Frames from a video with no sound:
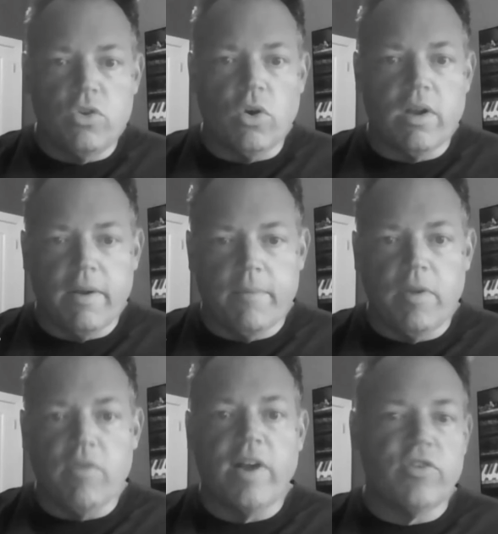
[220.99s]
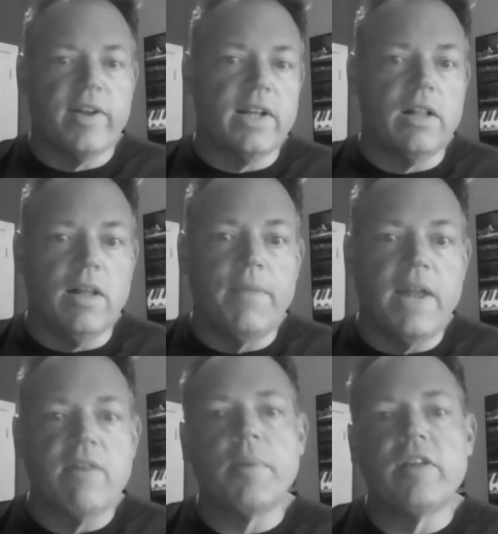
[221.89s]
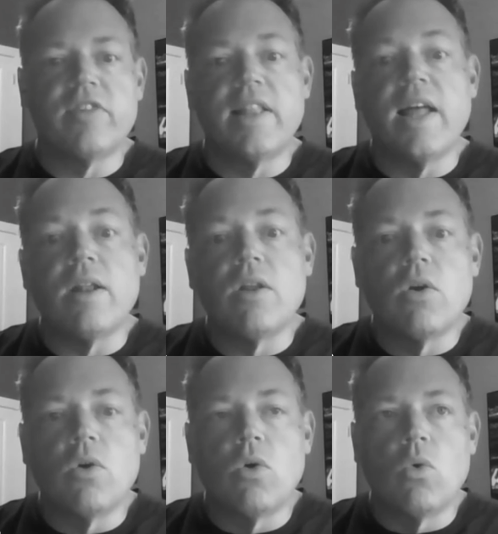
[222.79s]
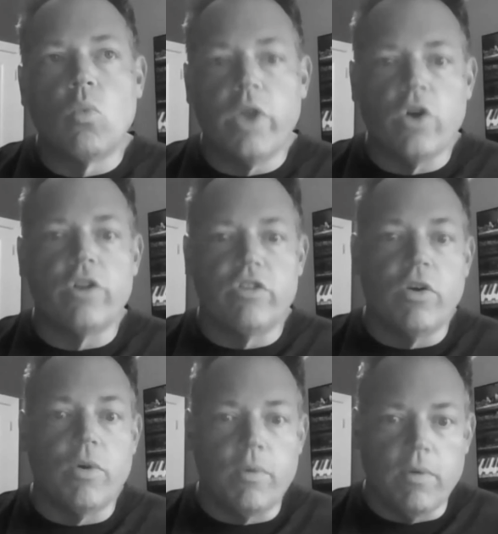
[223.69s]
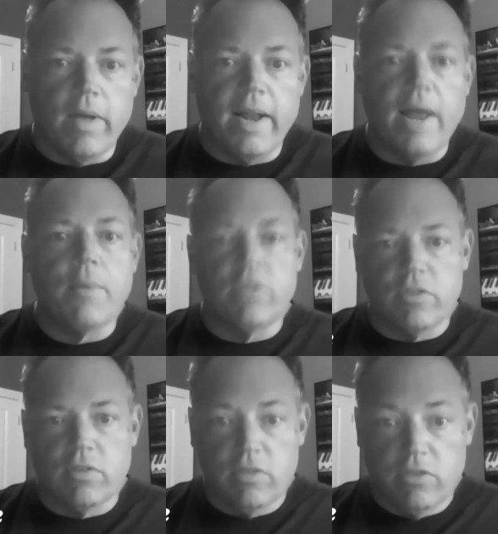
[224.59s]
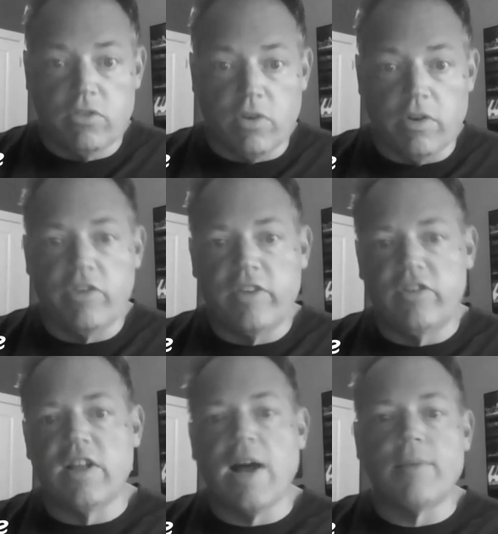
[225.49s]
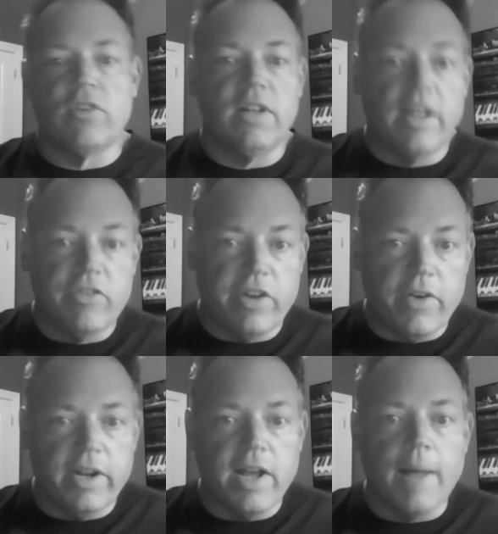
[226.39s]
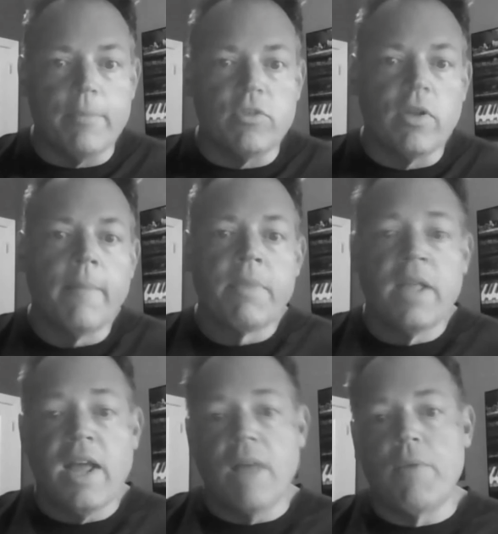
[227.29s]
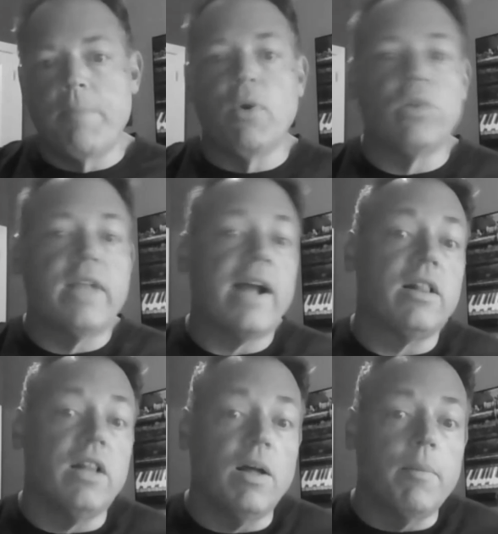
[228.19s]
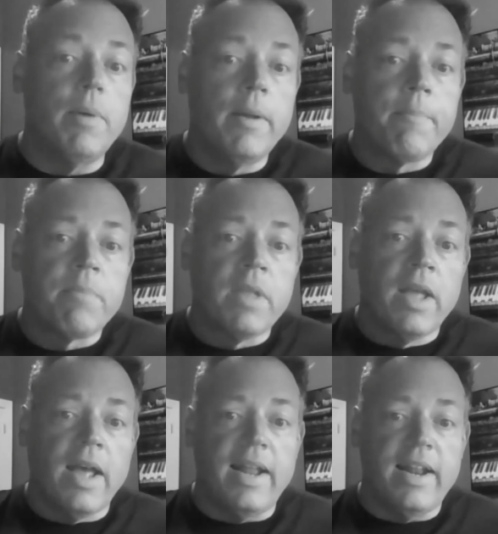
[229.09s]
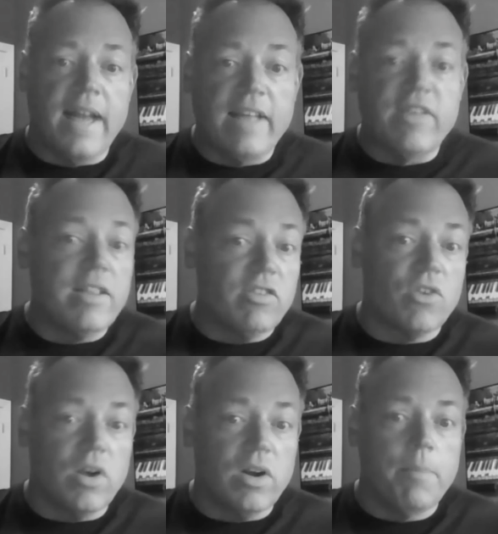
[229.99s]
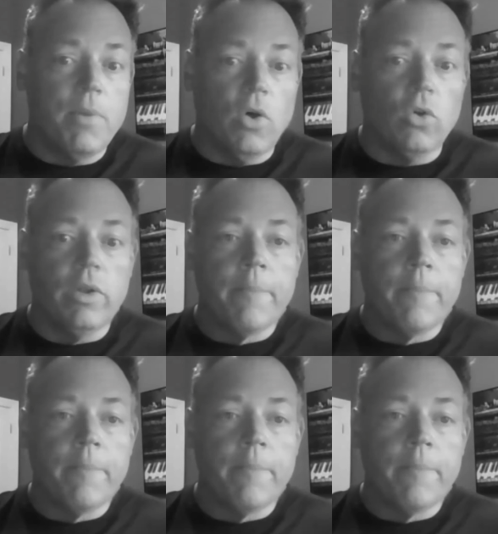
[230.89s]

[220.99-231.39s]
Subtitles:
we resurrected the club that everybody said that we couldn't do, and that was turning Jason Dobbs into legendary Dobbs, and we built that club. And then as that started to build,